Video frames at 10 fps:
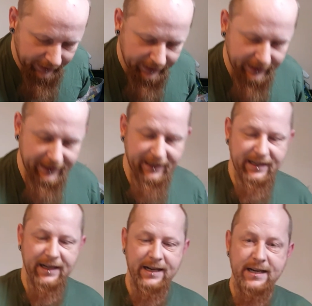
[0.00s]

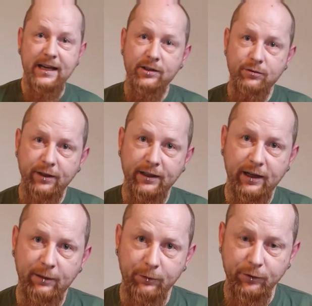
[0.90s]
The next rig that
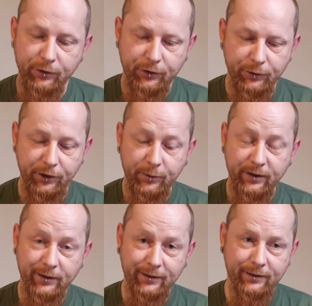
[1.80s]
I'm going to show you
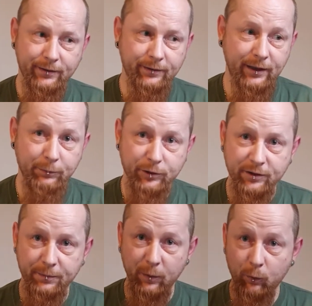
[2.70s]
is, I must
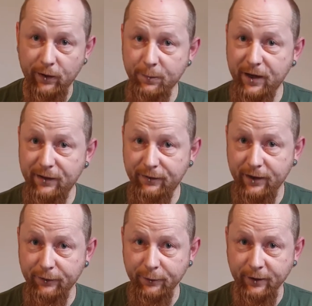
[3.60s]
admit, one of my
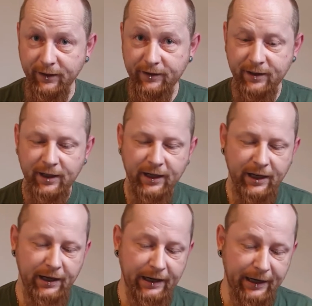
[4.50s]
favorite rigs,
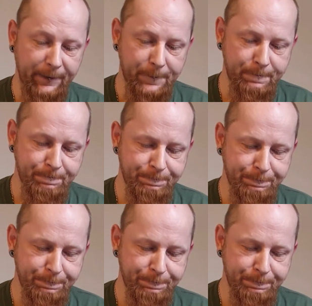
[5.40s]
and